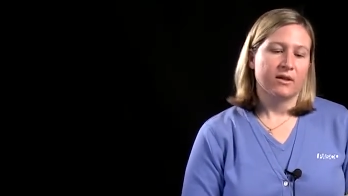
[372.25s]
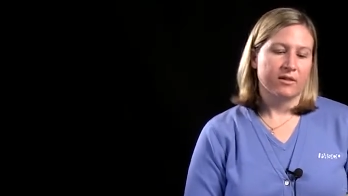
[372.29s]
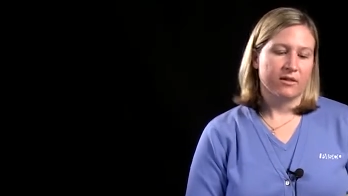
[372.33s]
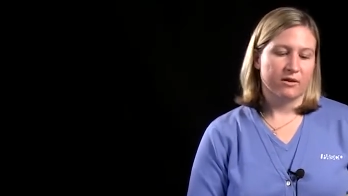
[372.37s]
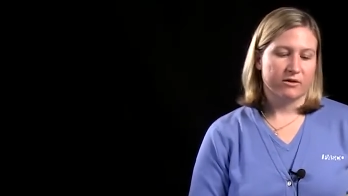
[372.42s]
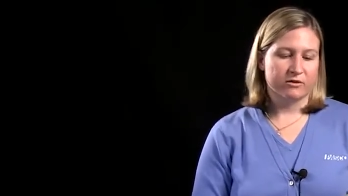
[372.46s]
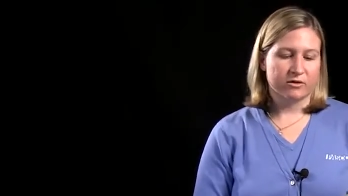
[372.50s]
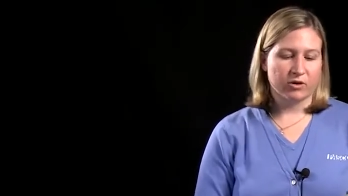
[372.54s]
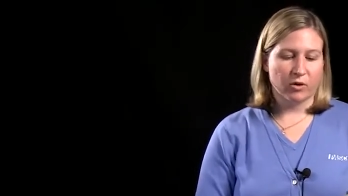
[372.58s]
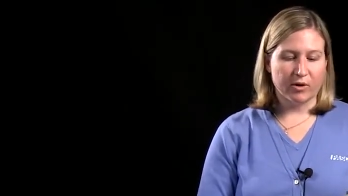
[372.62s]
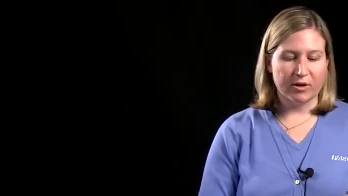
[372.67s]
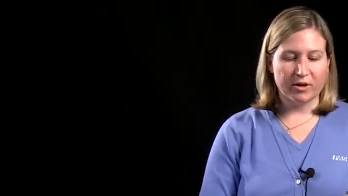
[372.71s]

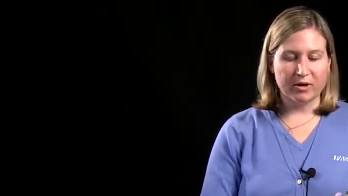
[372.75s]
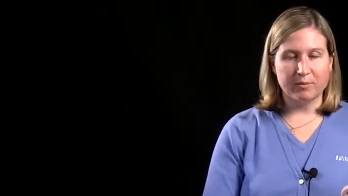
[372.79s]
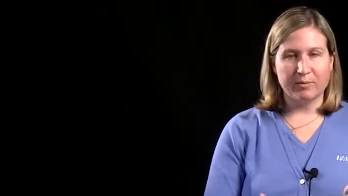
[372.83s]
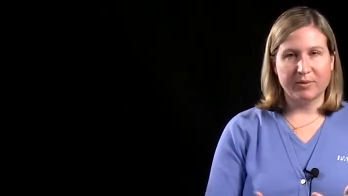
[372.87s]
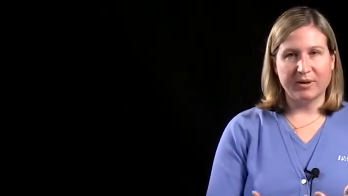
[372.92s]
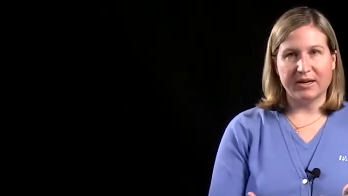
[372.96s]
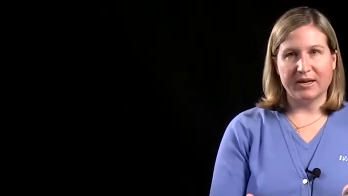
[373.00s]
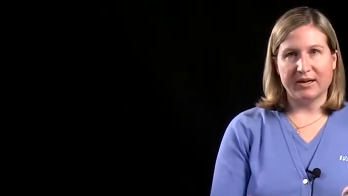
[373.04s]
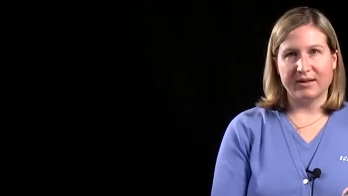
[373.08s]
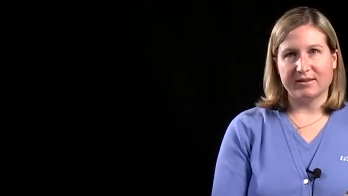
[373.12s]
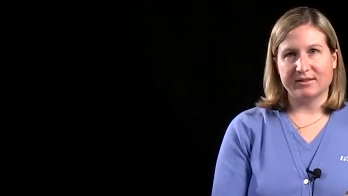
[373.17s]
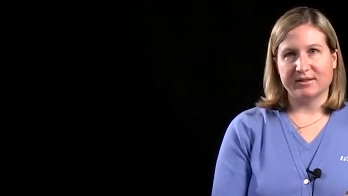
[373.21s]
There's going to
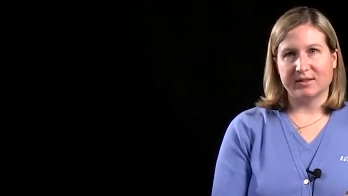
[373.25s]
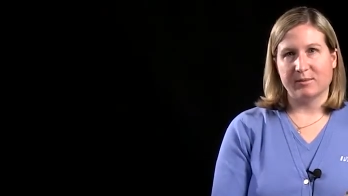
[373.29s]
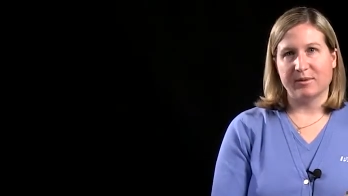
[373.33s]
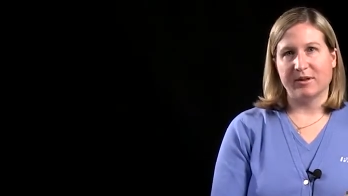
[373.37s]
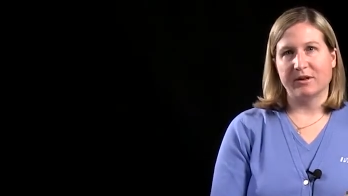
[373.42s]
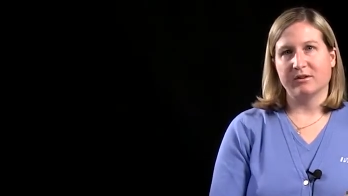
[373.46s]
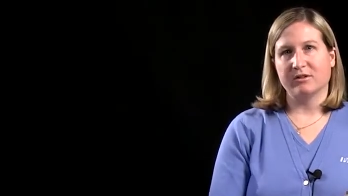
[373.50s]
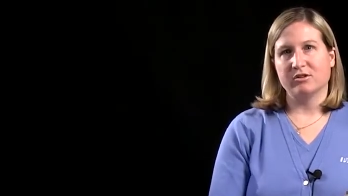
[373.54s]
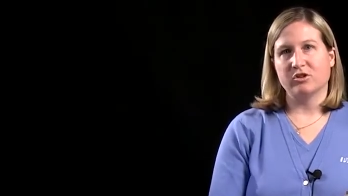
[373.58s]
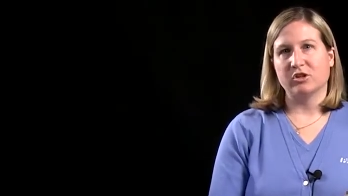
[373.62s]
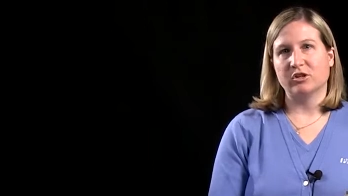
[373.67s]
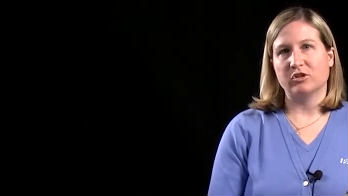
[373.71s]
be some
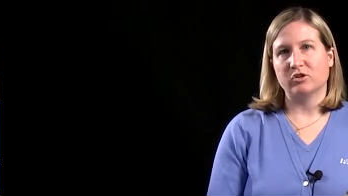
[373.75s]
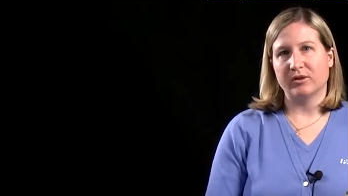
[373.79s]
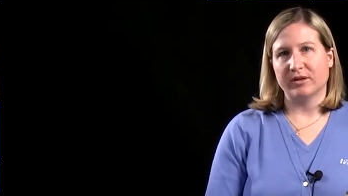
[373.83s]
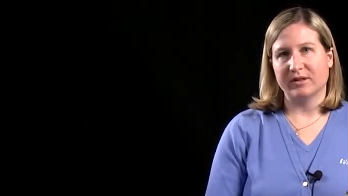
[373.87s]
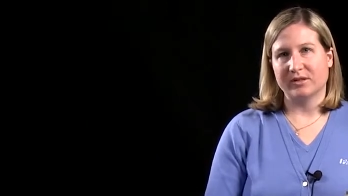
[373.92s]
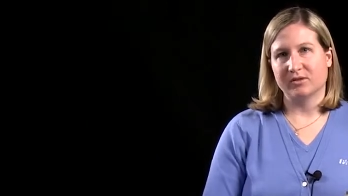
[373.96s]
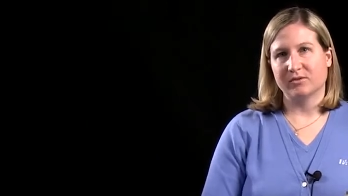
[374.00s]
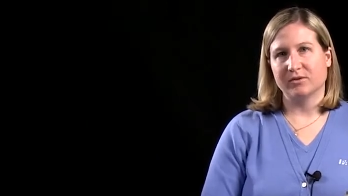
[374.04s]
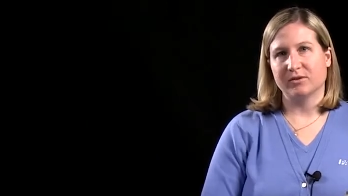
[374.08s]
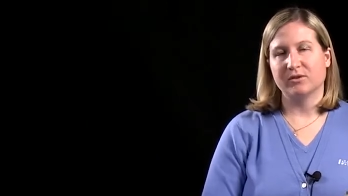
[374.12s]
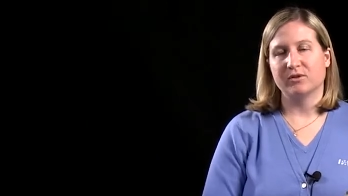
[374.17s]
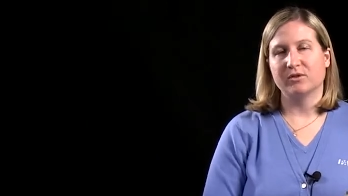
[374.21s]
energy
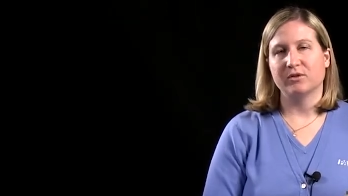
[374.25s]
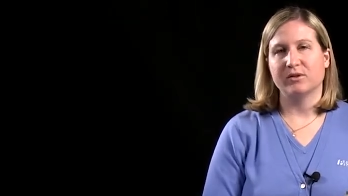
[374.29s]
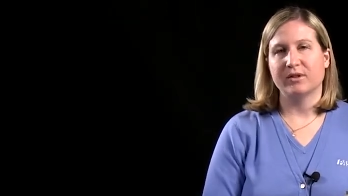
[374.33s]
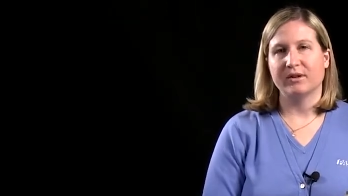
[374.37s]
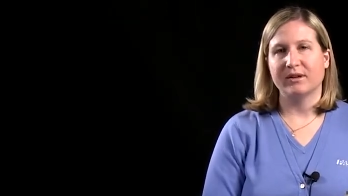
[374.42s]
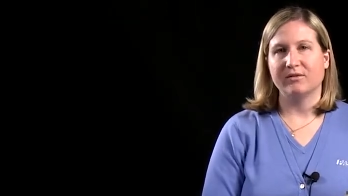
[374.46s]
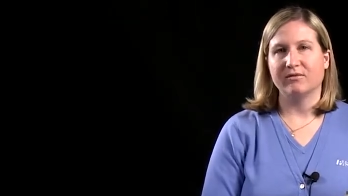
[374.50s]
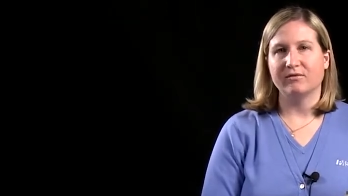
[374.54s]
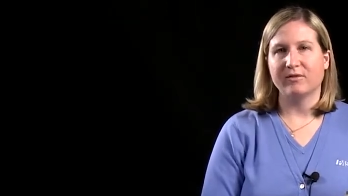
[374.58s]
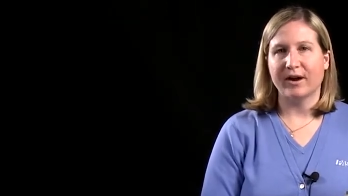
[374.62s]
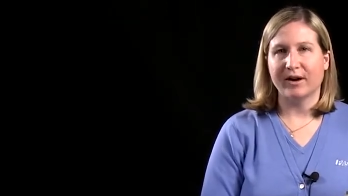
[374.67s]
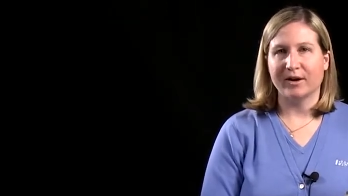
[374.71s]
transfer to
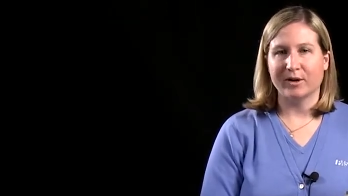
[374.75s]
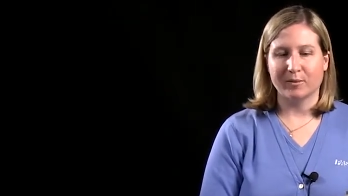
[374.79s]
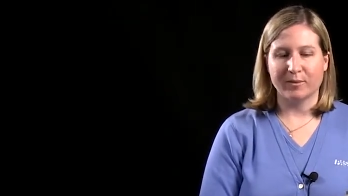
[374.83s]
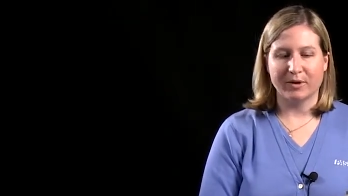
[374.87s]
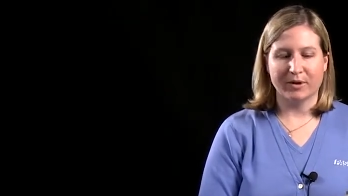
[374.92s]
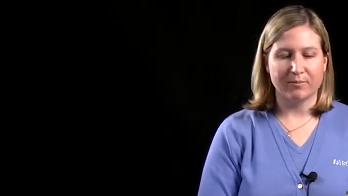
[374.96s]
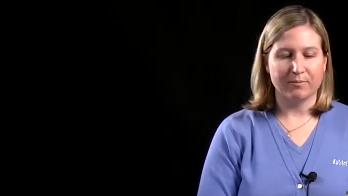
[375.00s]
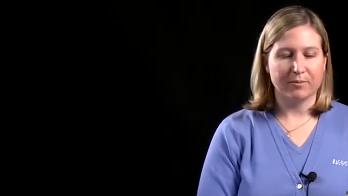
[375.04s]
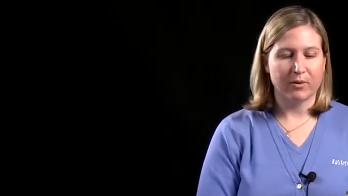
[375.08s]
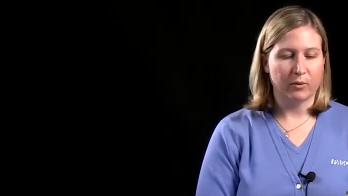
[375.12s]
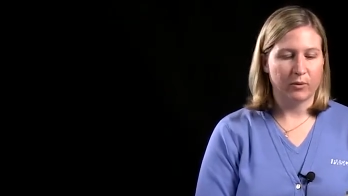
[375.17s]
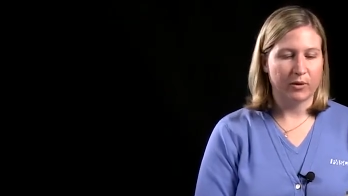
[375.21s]
the
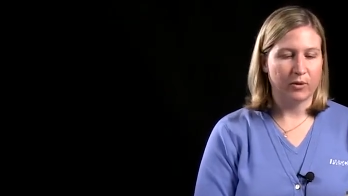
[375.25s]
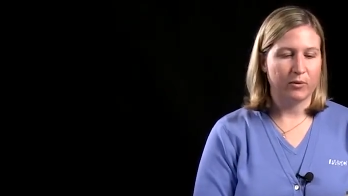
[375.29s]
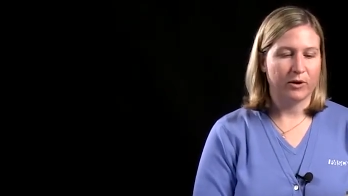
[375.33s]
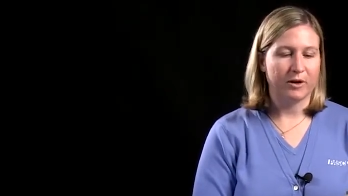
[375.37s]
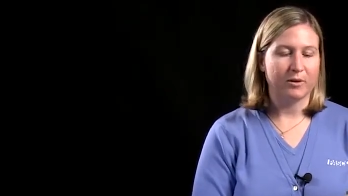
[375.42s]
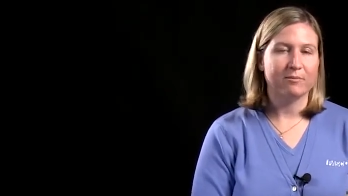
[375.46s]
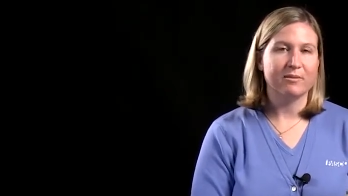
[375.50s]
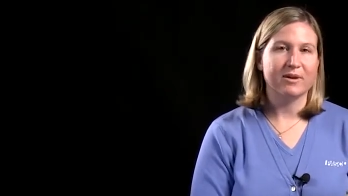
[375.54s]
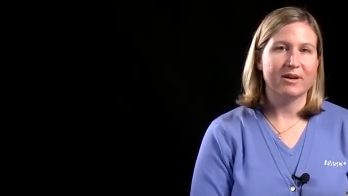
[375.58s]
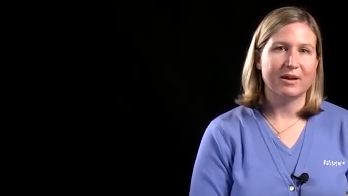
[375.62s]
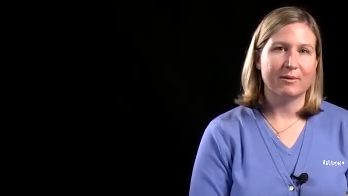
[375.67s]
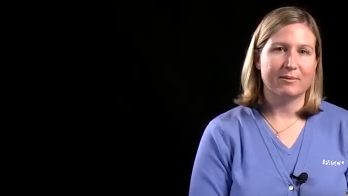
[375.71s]
environment, but we
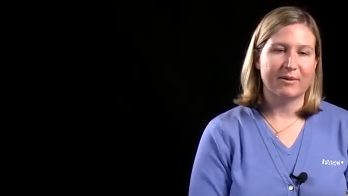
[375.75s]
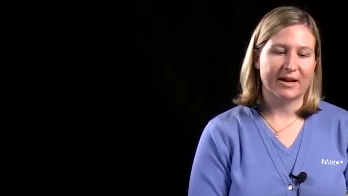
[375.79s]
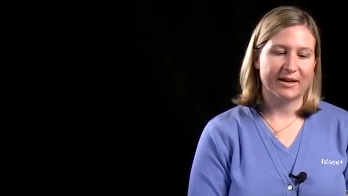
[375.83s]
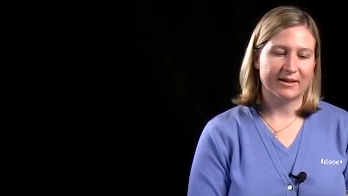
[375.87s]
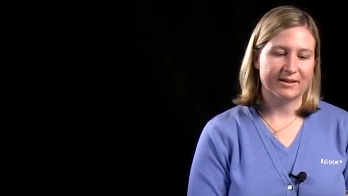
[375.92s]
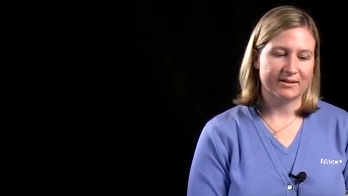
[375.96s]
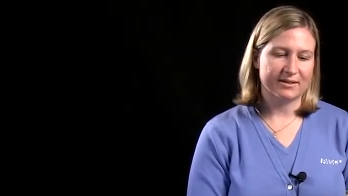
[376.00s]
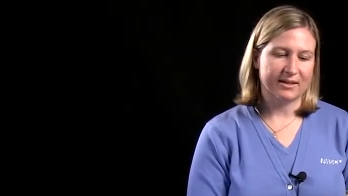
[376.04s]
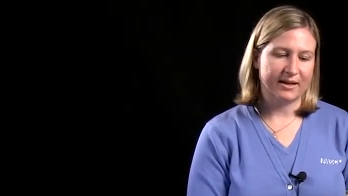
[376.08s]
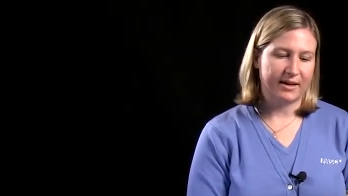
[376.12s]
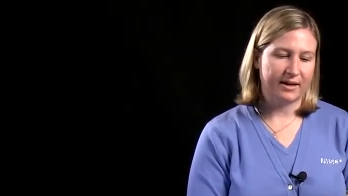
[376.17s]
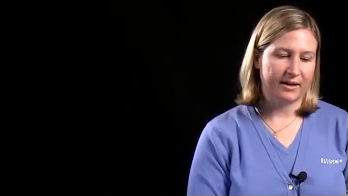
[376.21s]
want to
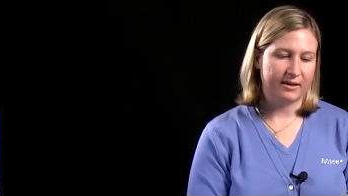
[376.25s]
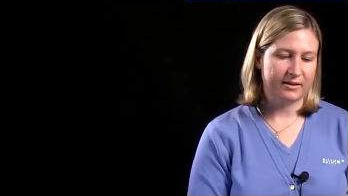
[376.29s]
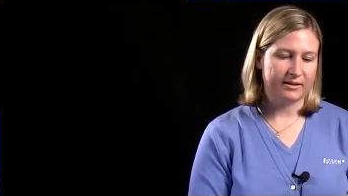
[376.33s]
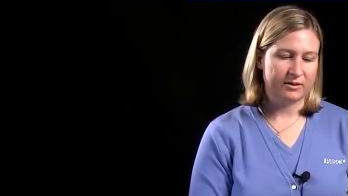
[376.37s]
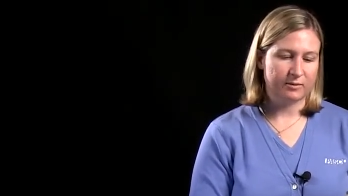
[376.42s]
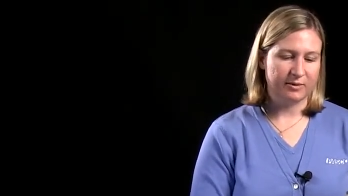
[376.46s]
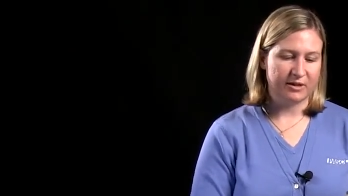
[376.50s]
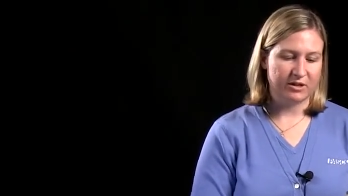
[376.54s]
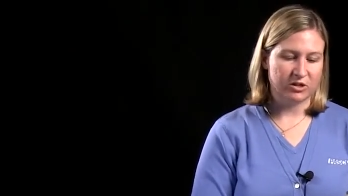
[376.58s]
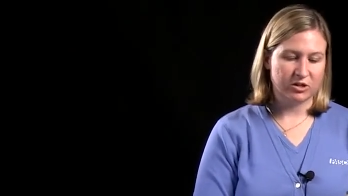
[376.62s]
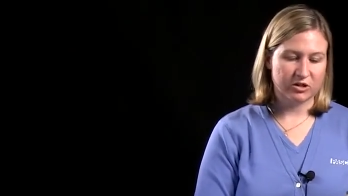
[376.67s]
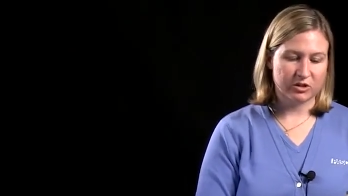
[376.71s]
minimize that
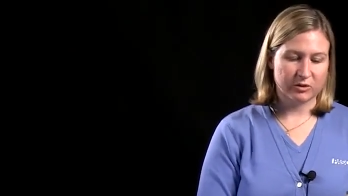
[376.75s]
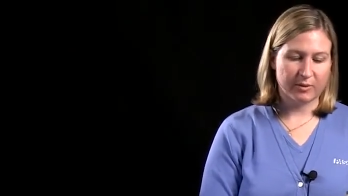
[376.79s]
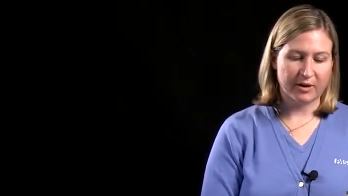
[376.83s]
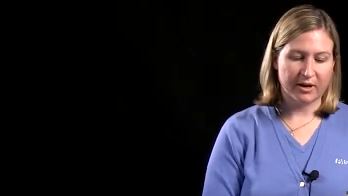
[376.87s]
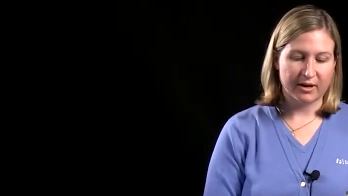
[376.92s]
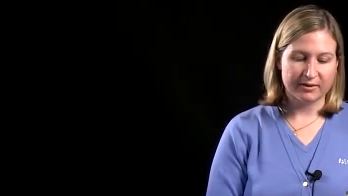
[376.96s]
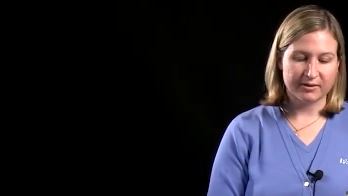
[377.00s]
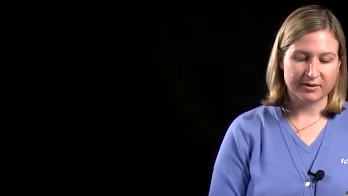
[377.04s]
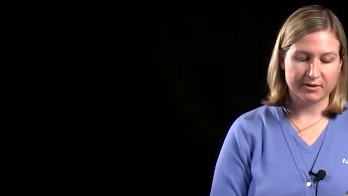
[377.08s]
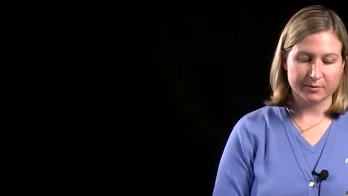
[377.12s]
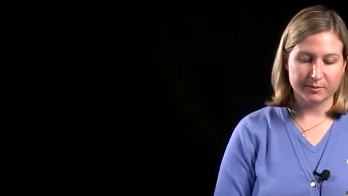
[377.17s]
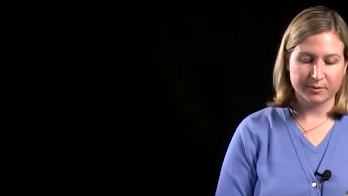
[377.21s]
as much as
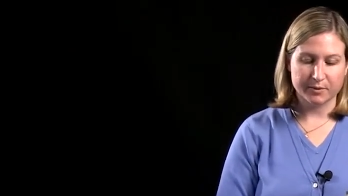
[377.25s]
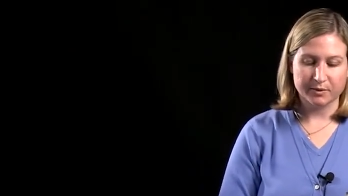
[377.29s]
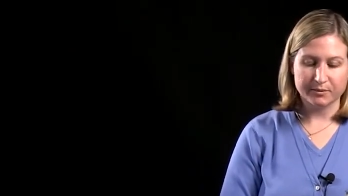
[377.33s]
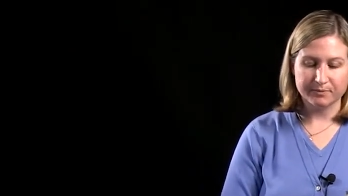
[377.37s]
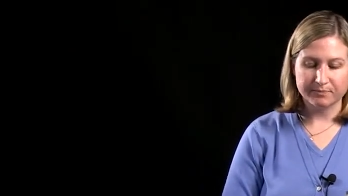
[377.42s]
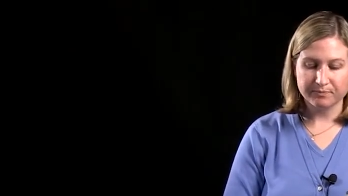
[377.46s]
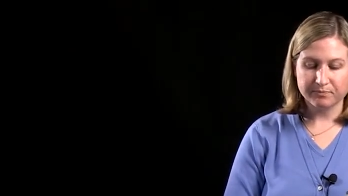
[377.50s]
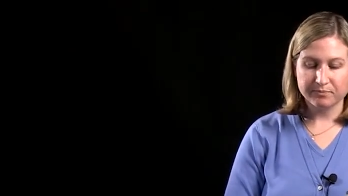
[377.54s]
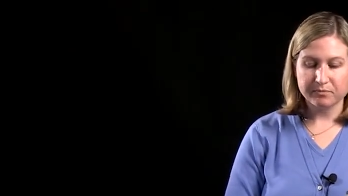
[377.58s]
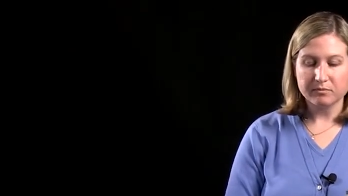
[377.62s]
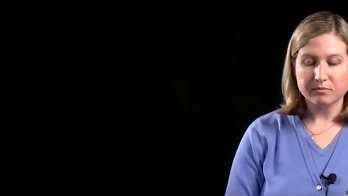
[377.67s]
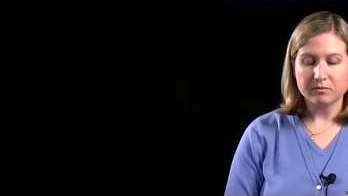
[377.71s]

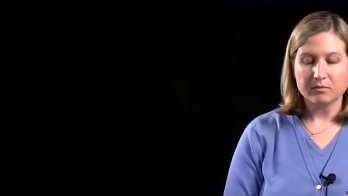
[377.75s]
possible.